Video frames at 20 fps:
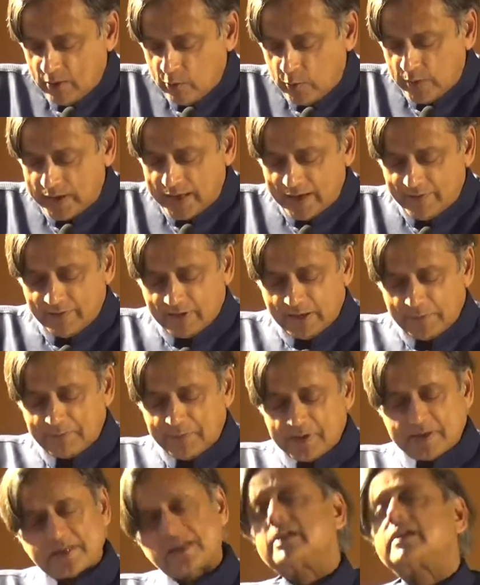Whenever
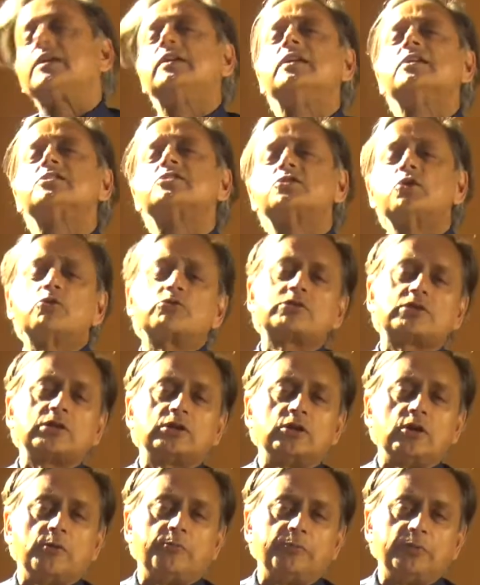a particular
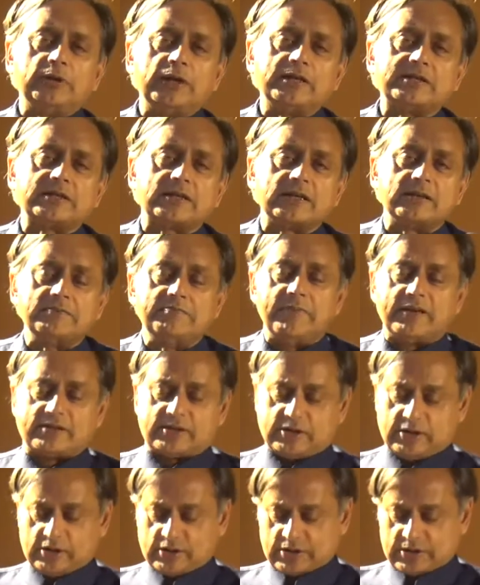social or political
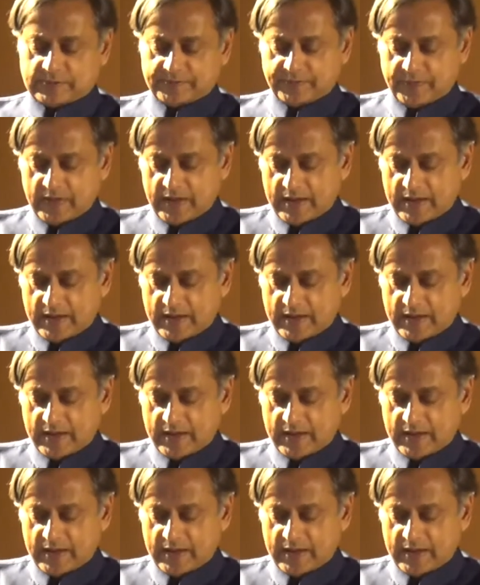message